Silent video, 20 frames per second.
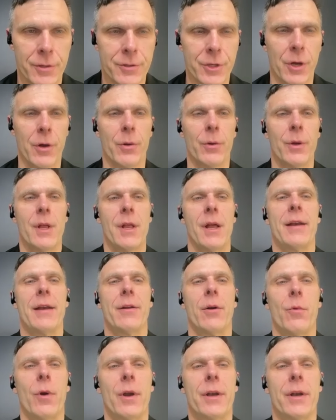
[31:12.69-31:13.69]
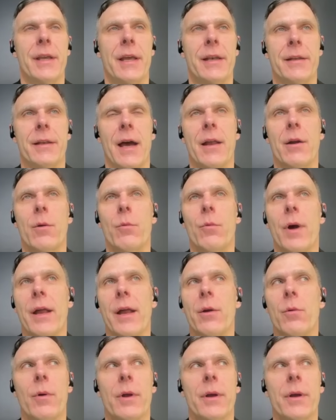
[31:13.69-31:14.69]
So I don't want to get in. I
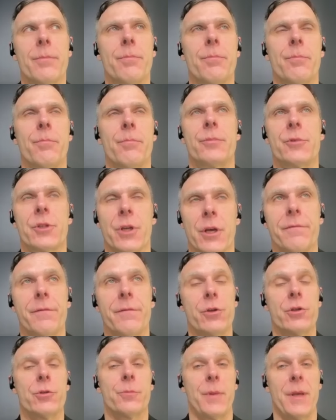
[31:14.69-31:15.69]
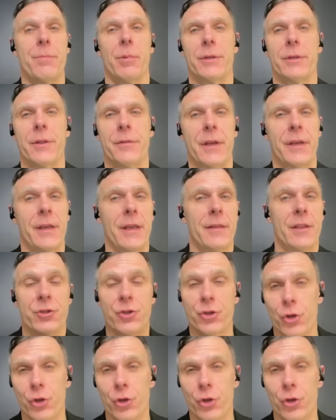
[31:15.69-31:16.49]
don't want to confuse people into thinking that